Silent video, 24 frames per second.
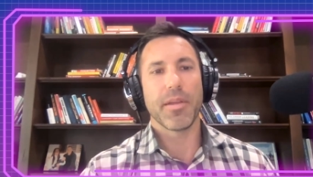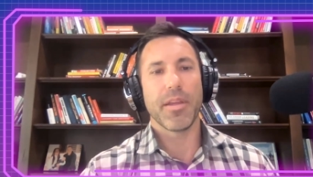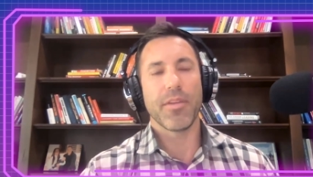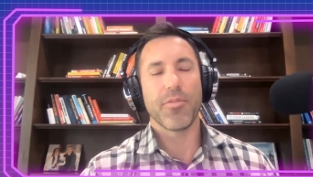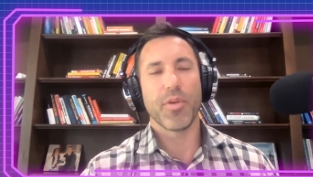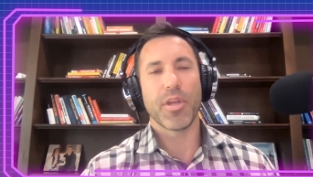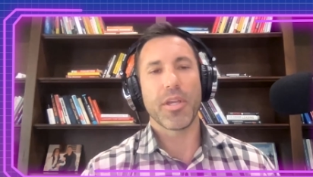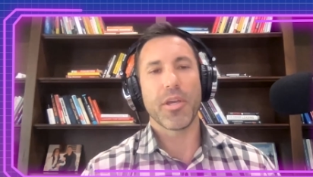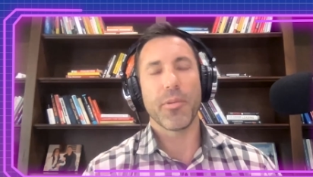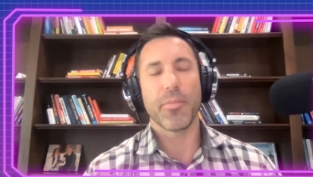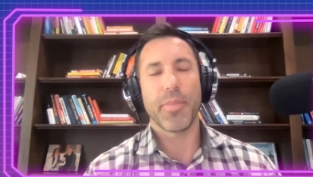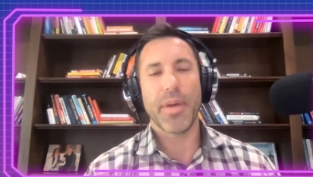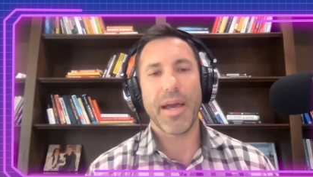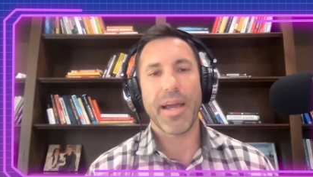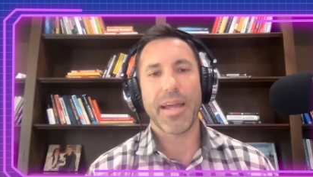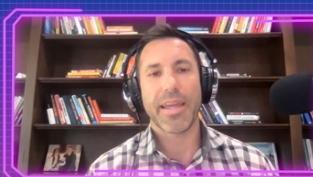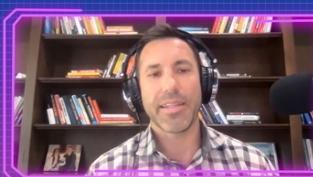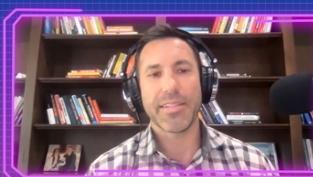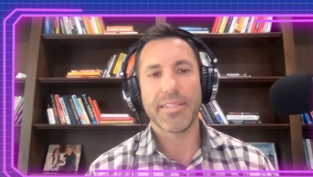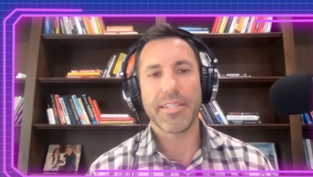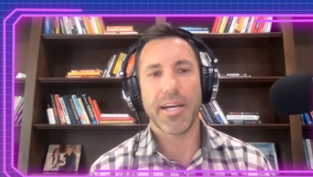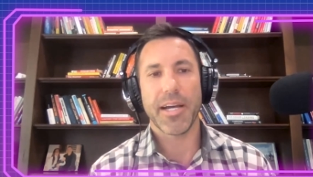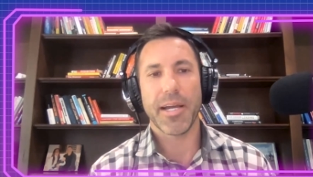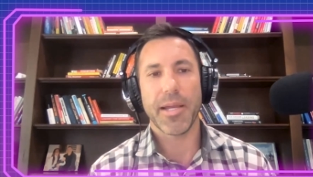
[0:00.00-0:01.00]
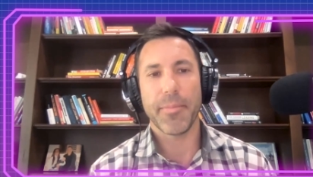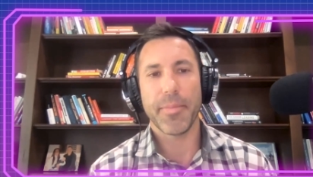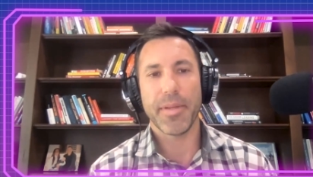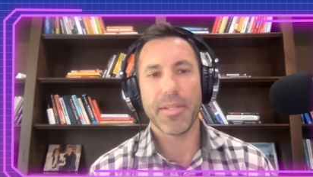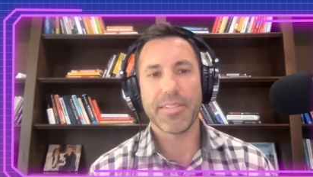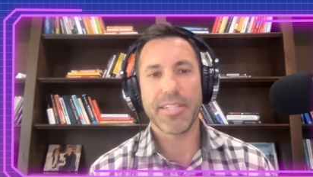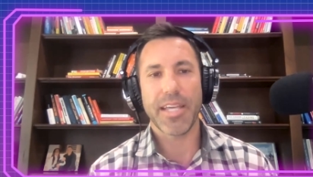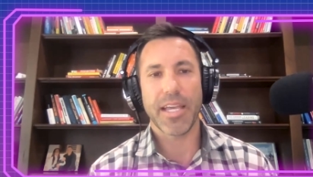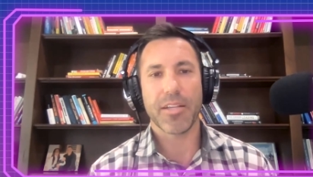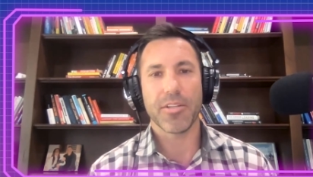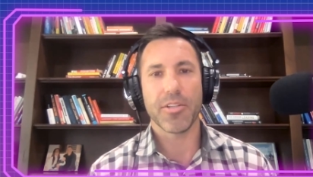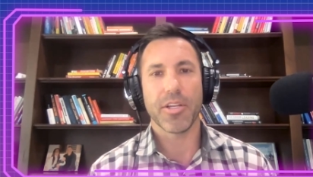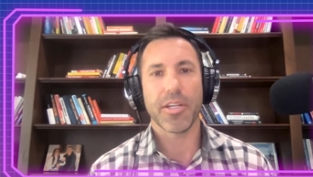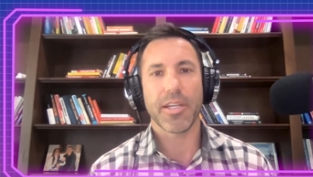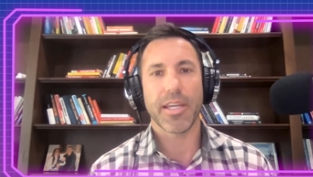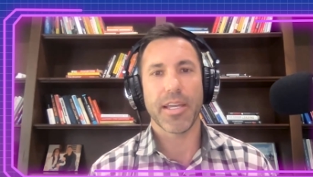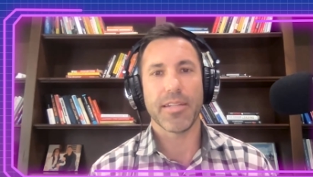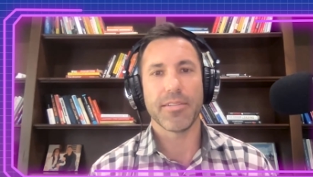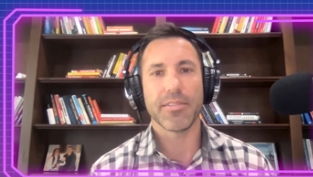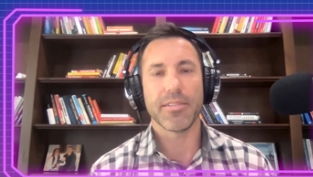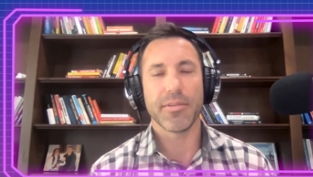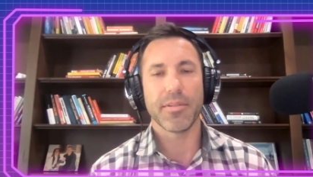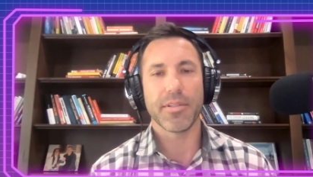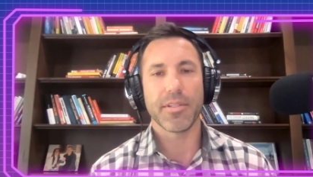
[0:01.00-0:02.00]
if we go back in time and take a look
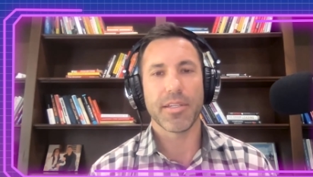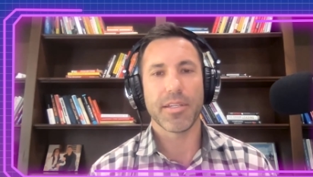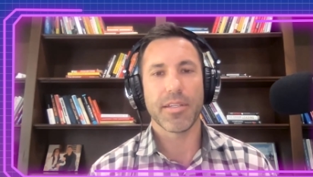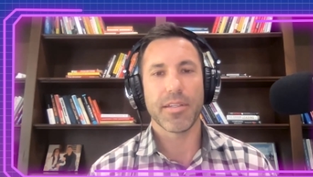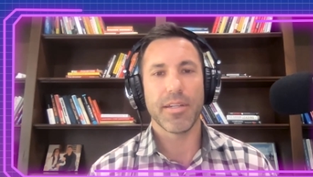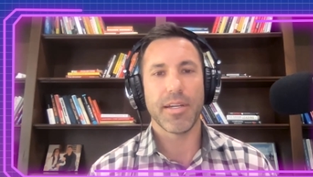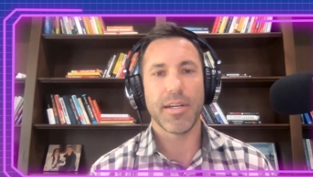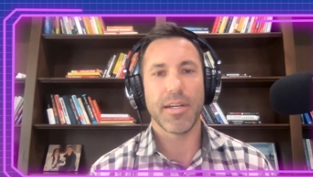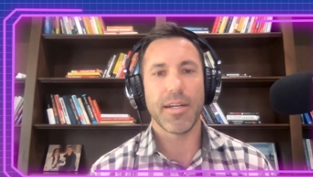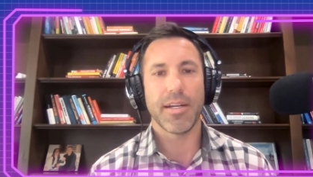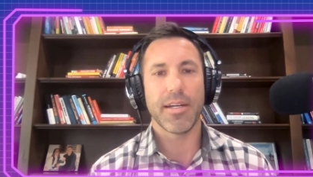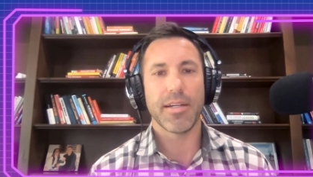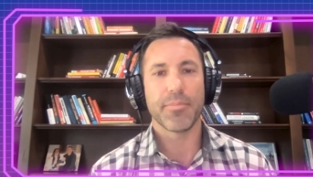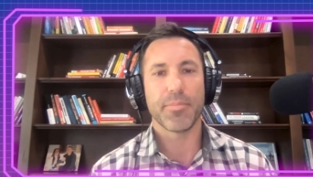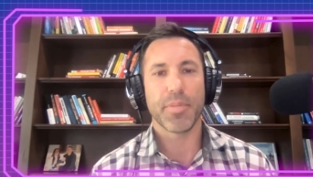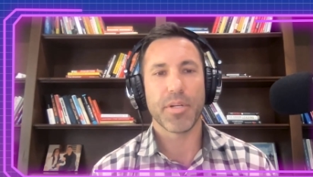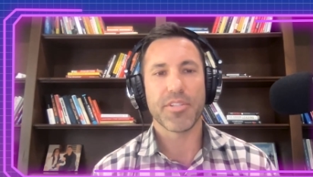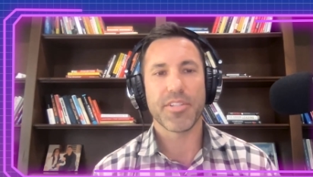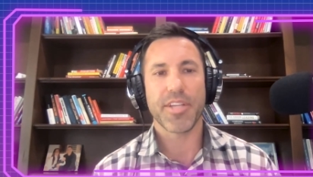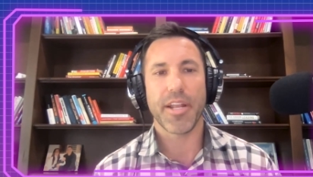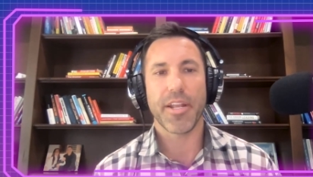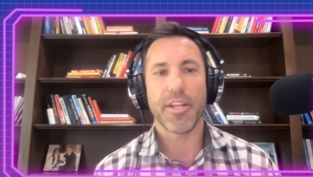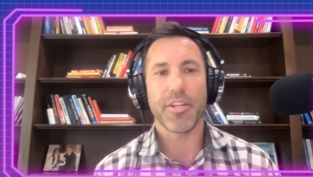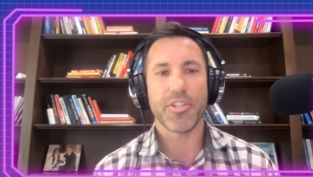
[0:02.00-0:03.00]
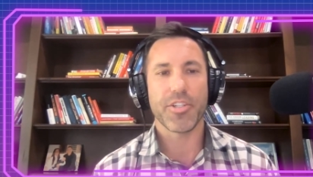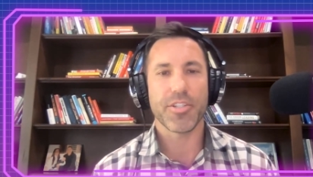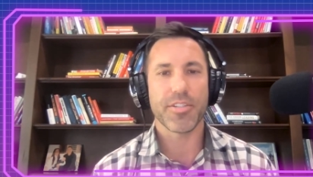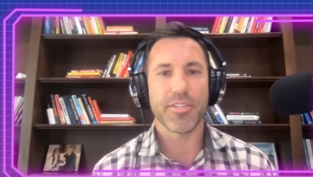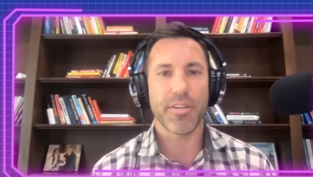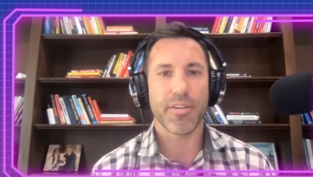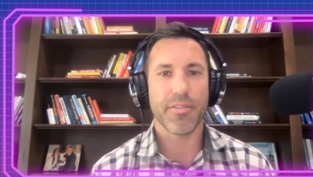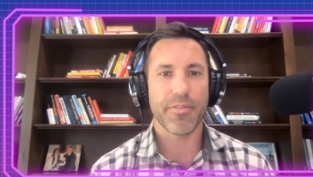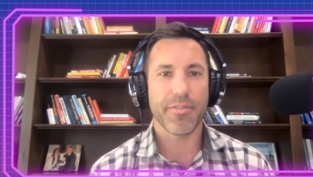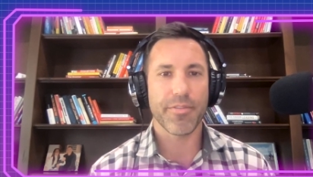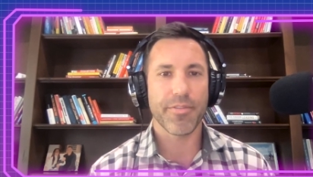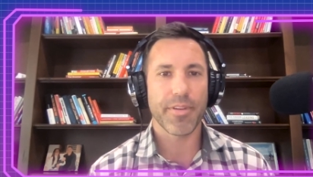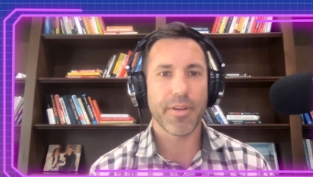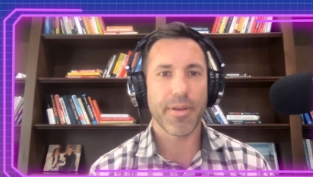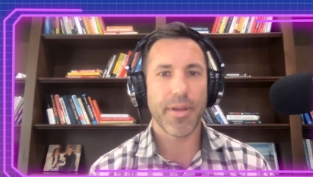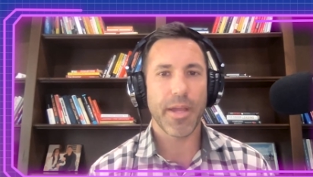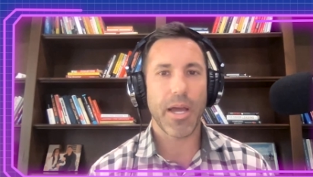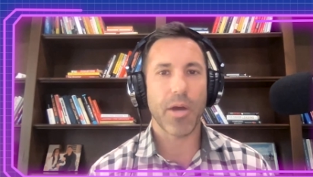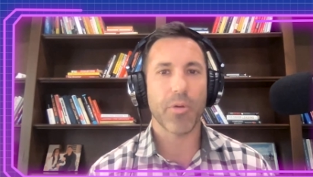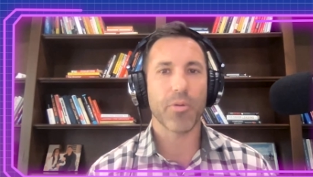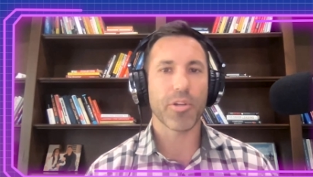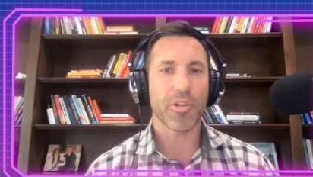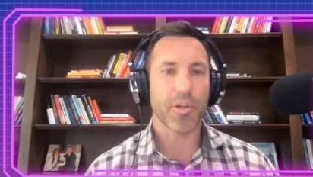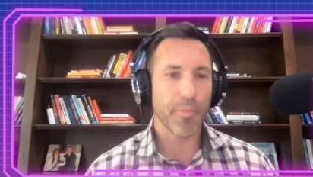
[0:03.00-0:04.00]
at uh, percentages of
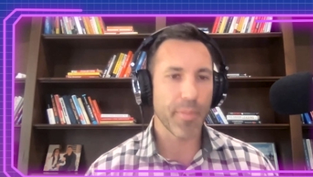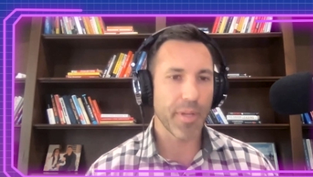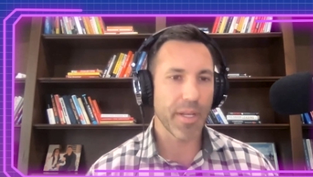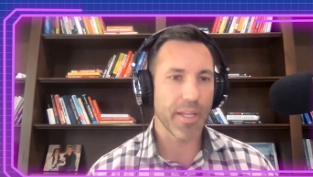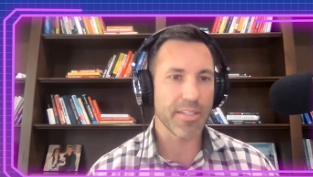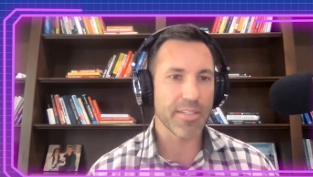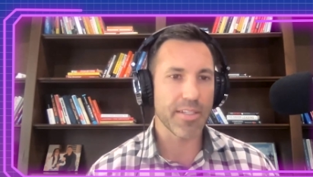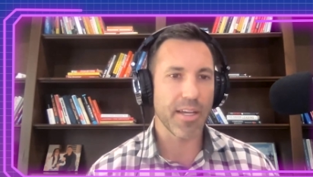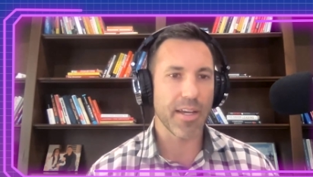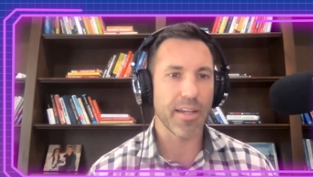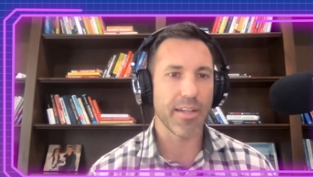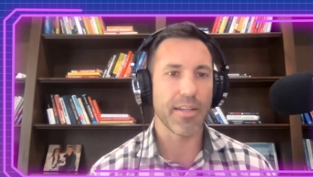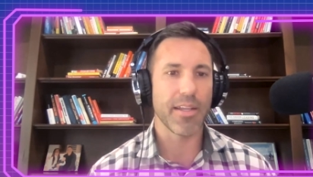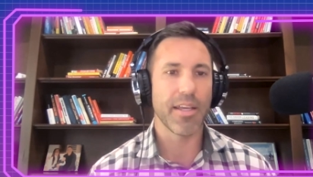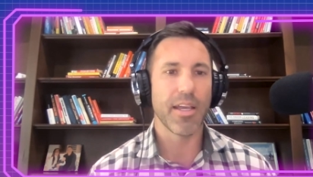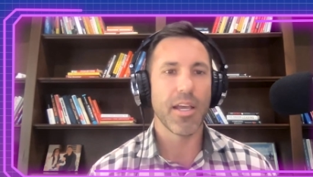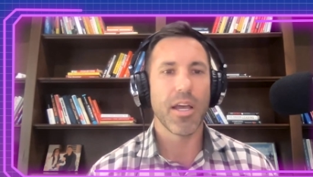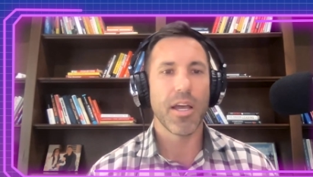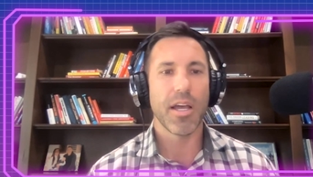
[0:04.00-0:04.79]
how recruitment is done,